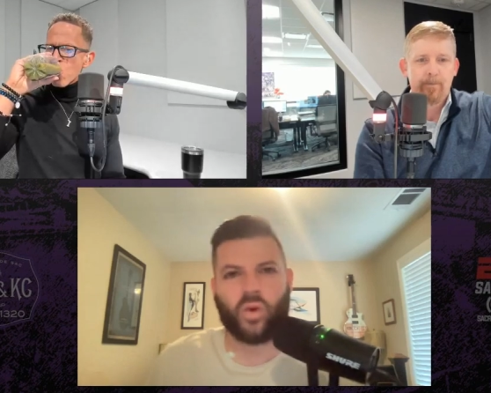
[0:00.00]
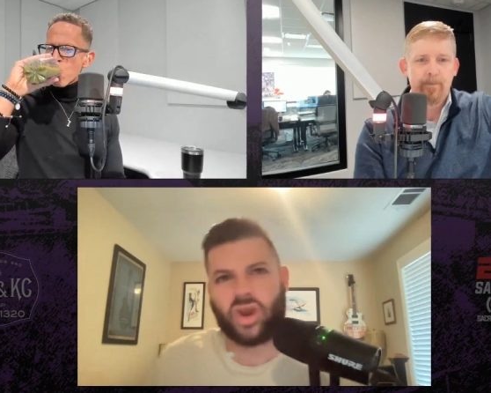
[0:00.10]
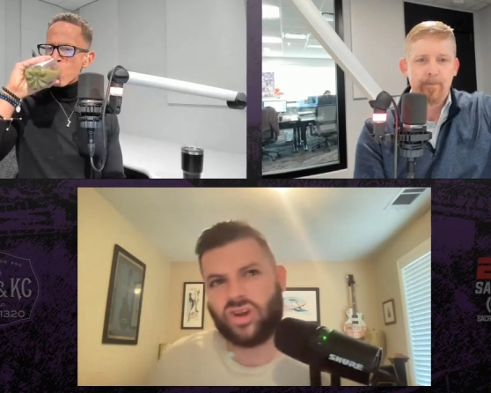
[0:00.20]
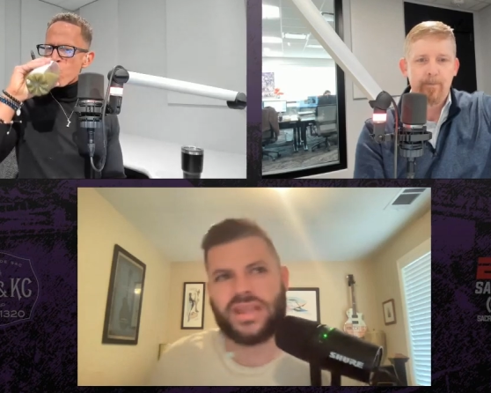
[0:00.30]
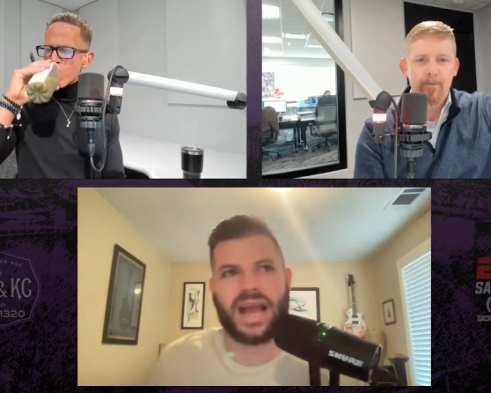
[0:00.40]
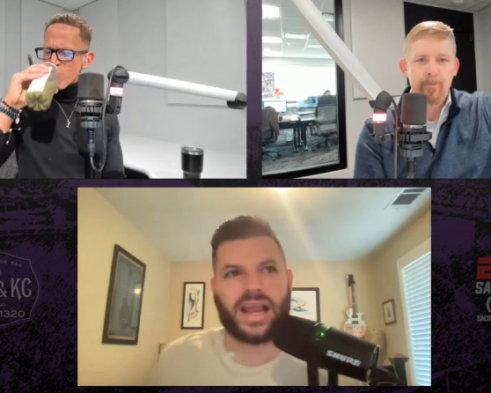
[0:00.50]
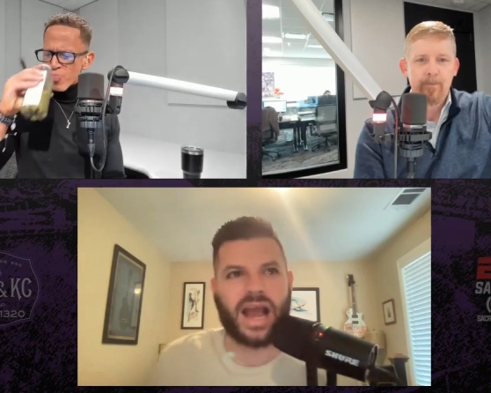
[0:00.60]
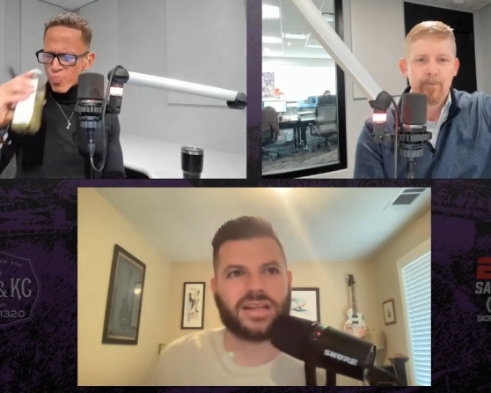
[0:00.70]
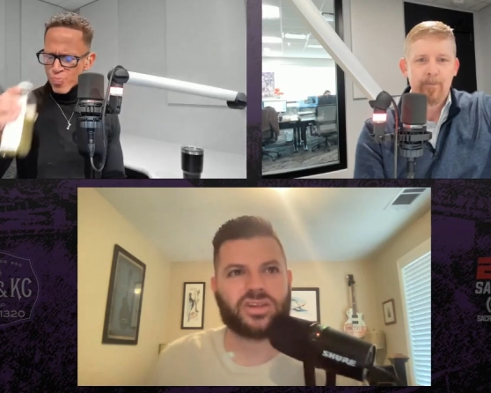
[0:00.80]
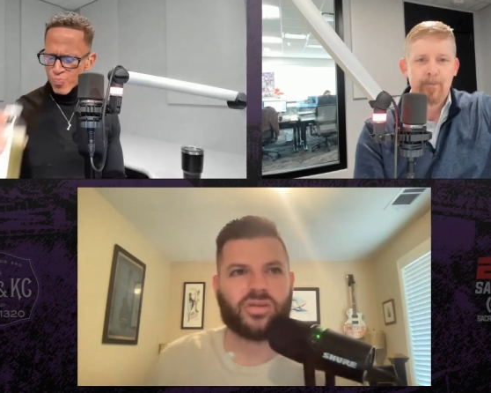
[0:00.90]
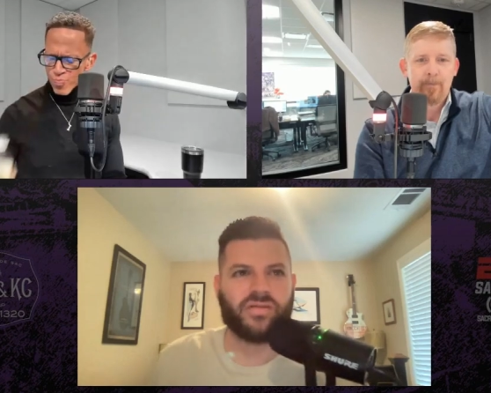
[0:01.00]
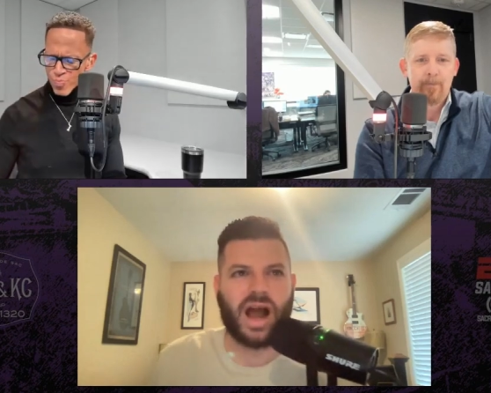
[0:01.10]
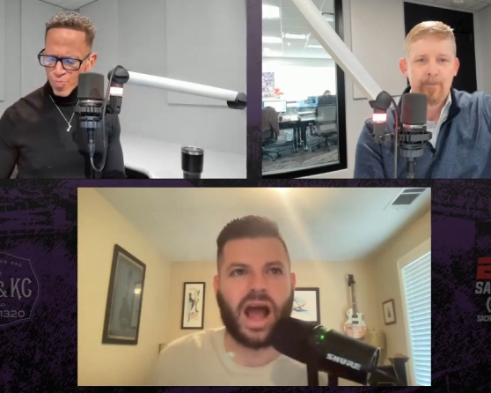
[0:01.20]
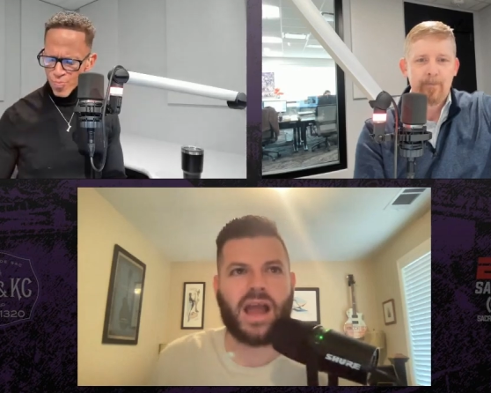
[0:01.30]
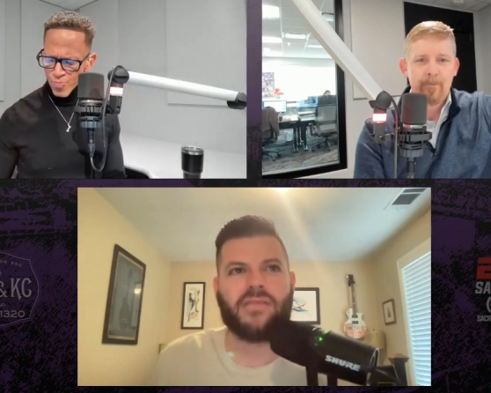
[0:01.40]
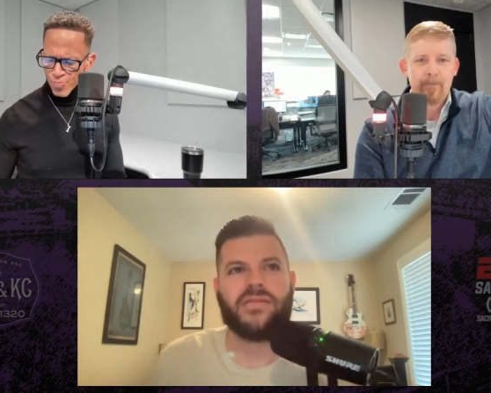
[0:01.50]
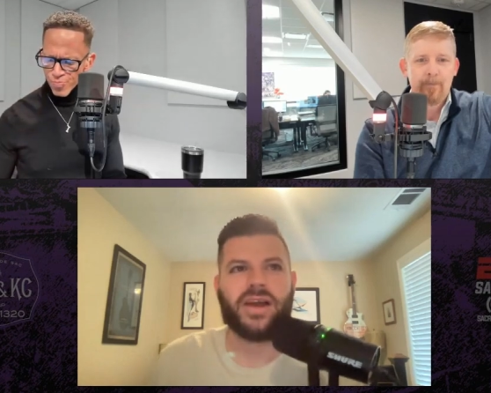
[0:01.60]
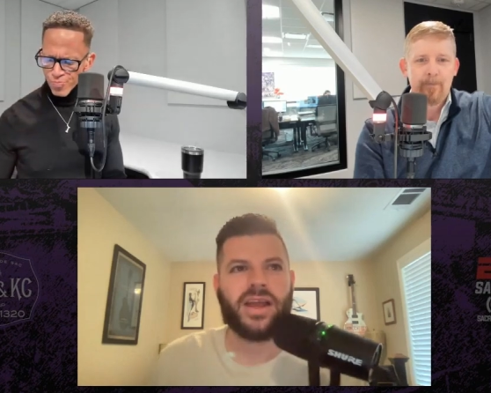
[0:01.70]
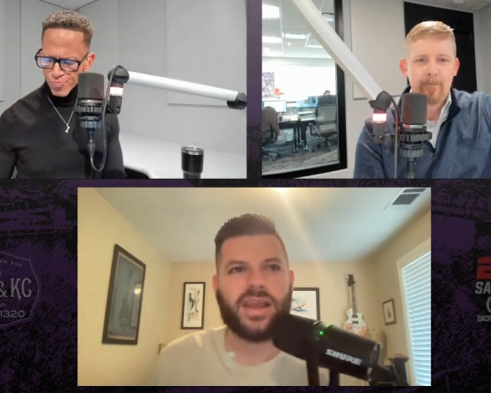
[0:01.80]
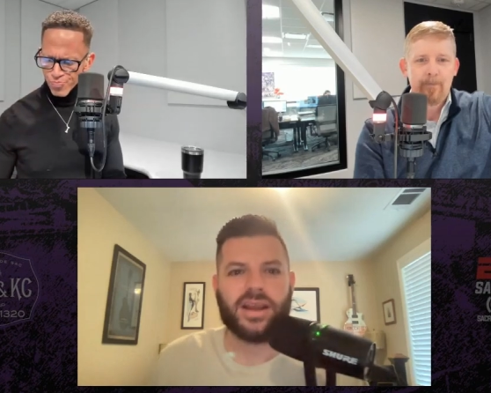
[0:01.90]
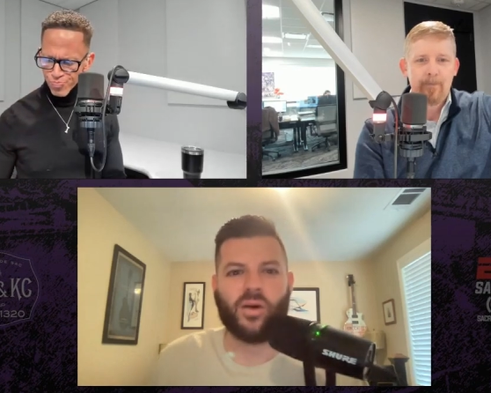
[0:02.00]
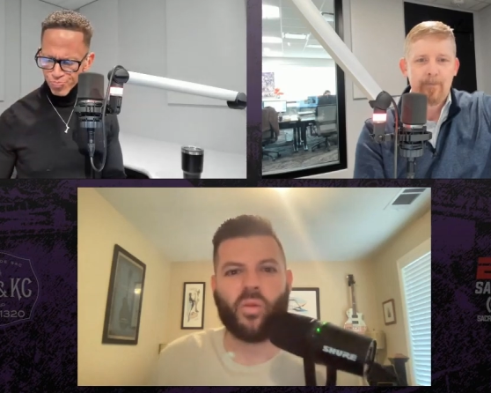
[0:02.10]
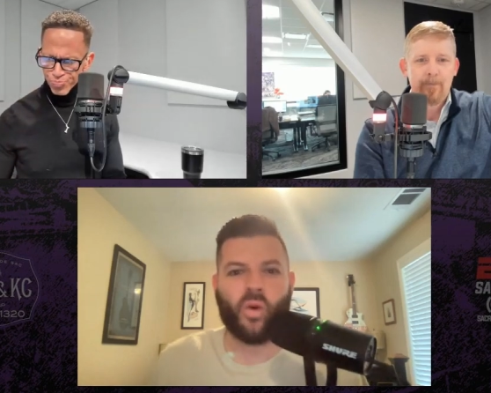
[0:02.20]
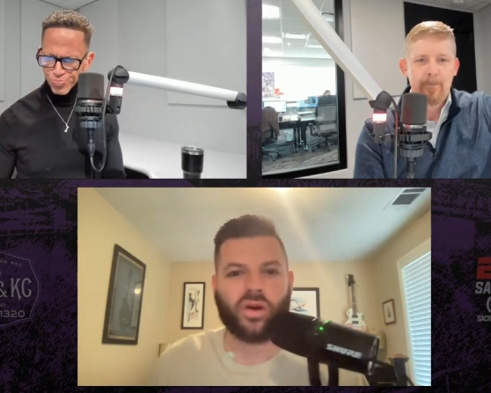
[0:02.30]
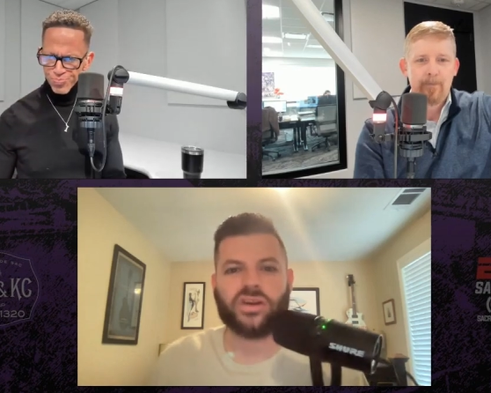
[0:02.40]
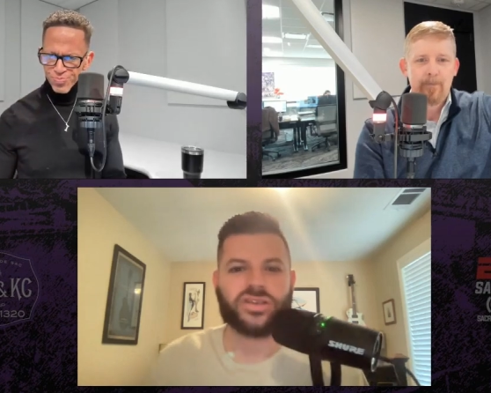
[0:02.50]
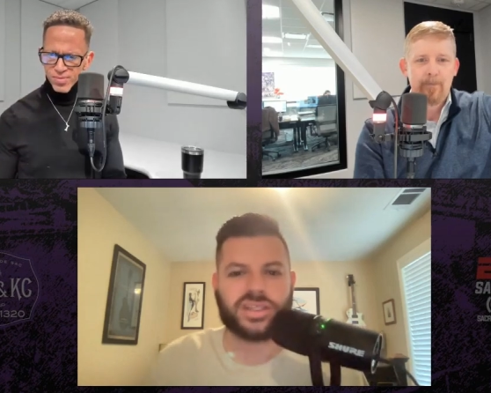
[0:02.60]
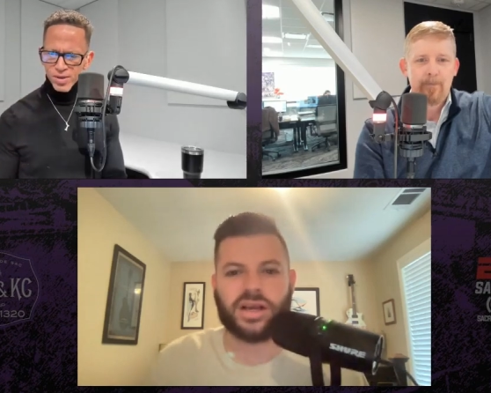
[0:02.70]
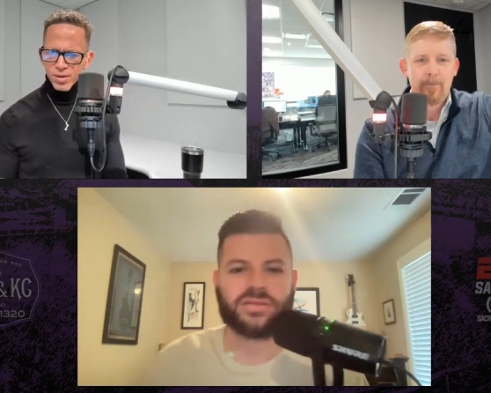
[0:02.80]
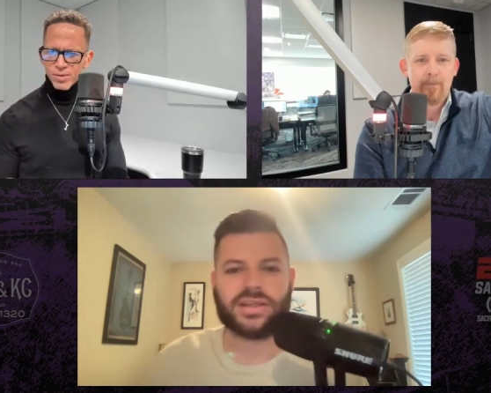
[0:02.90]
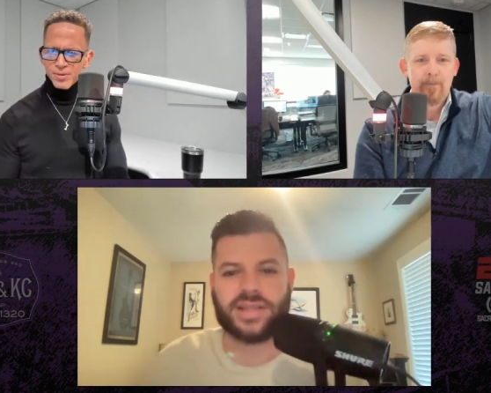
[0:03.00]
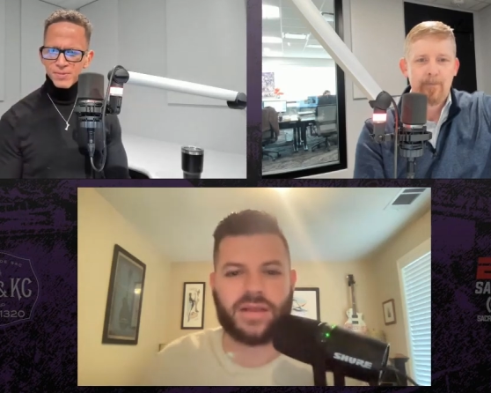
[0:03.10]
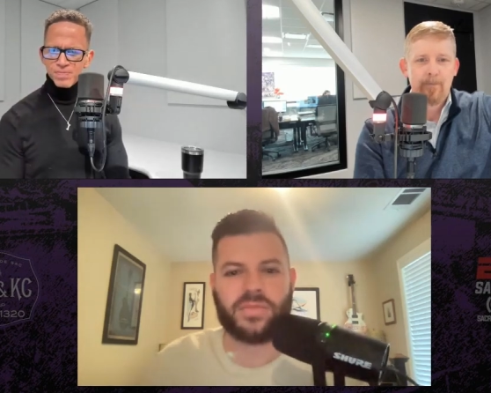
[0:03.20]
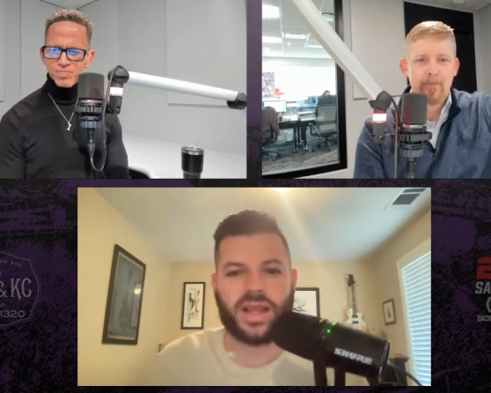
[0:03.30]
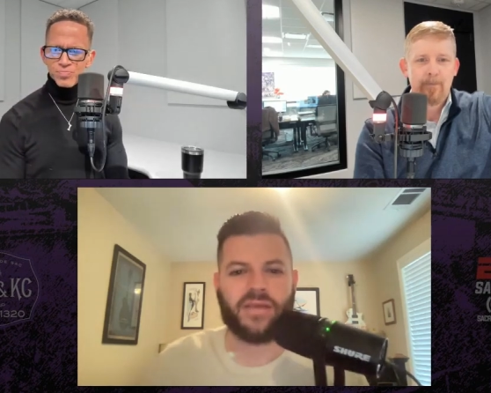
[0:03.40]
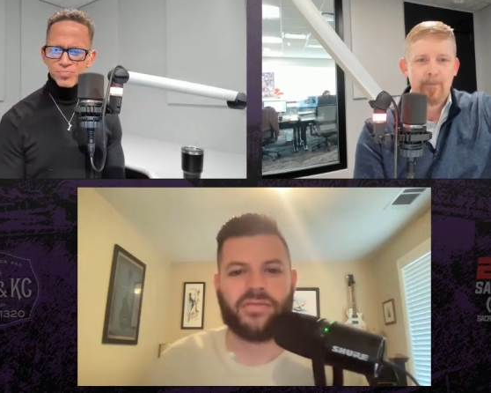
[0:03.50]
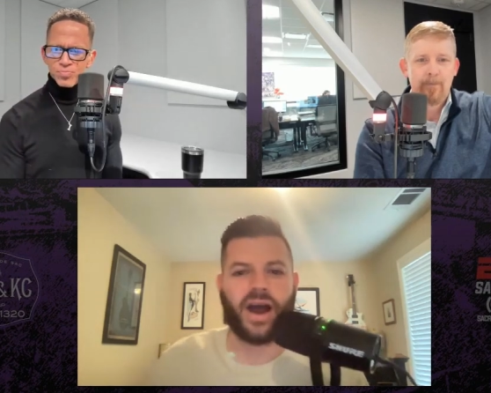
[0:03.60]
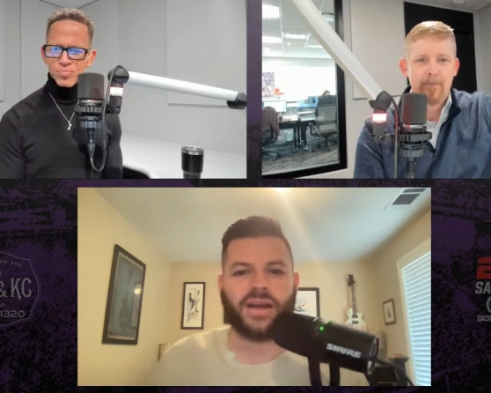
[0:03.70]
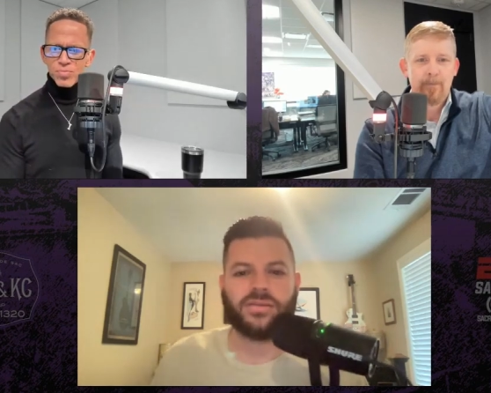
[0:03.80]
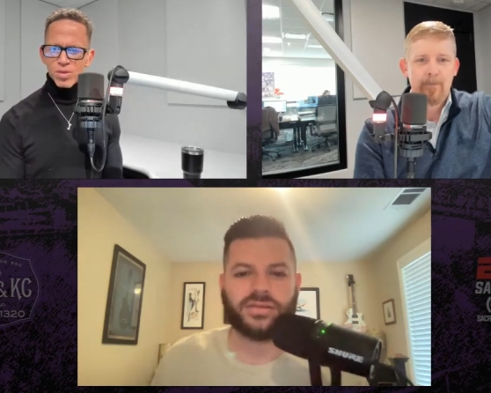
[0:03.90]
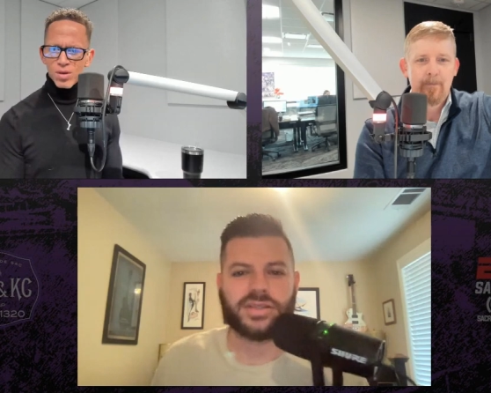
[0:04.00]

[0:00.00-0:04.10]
Speaker 1: could that guy survive in a Warriors Celtics N B A finals?